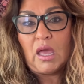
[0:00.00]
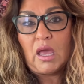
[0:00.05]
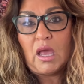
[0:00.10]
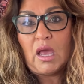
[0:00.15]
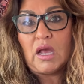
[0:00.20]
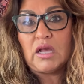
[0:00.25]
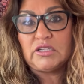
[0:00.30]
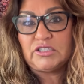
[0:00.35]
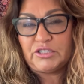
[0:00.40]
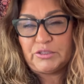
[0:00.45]

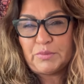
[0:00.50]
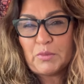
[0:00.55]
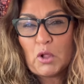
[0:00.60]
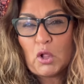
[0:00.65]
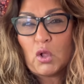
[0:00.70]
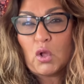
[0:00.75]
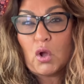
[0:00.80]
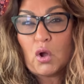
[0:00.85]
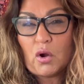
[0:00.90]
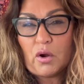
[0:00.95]
a small
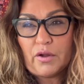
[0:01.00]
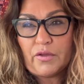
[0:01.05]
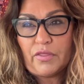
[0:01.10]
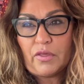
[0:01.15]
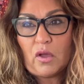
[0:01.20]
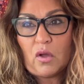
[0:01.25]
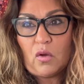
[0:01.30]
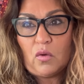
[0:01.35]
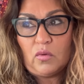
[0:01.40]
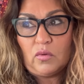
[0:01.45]
car
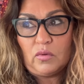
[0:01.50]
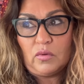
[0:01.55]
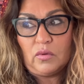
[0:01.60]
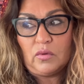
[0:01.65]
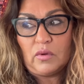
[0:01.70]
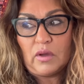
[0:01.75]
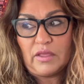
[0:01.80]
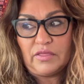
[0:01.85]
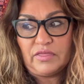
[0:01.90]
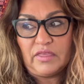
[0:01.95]
though.
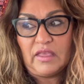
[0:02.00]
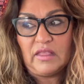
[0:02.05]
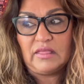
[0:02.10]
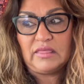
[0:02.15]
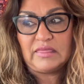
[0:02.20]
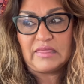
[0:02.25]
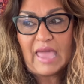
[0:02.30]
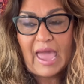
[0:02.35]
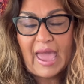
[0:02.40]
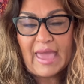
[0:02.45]
I think
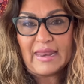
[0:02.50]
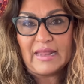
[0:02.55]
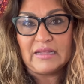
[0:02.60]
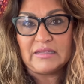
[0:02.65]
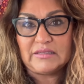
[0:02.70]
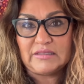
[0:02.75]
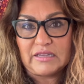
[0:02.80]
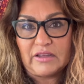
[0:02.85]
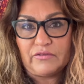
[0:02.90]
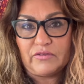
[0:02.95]
that
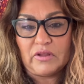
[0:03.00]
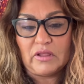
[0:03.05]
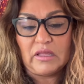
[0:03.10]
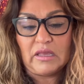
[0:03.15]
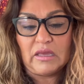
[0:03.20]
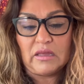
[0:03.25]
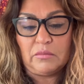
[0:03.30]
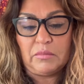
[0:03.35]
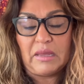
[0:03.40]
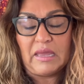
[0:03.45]
is definitely
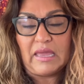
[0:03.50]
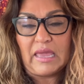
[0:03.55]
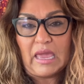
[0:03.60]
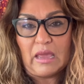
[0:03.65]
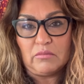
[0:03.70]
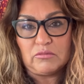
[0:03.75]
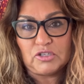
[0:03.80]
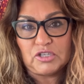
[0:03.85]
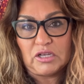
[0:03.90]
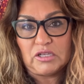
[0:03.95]
going to be a
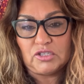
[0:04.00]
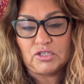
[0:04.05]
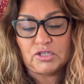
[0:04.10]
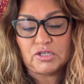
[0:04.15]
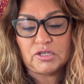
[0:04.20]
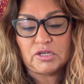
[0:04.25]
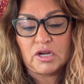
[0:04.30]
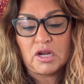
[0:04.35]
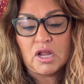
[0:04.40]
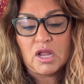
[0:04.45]
game
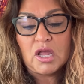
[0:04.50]
changer.